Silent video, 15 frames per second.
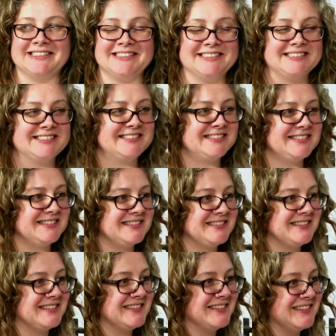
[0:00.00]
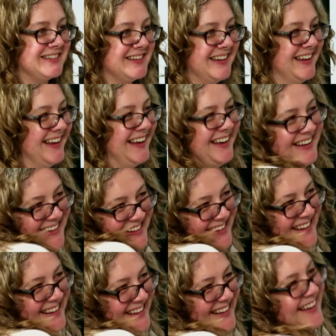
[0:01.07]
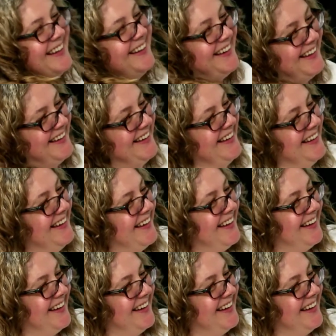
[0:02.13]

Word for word: Don't you dare. Yeah. I